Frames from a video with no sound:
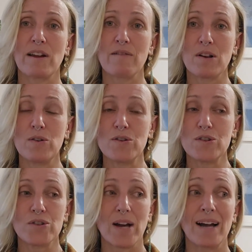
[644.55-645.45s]

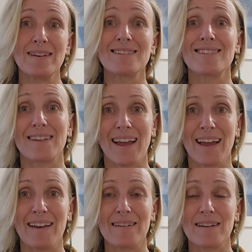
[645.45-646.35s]
evolution to
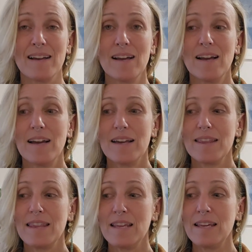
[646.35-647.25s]
understand
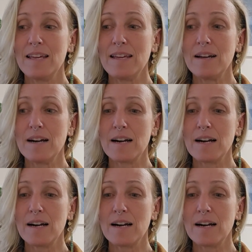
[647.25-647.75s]
the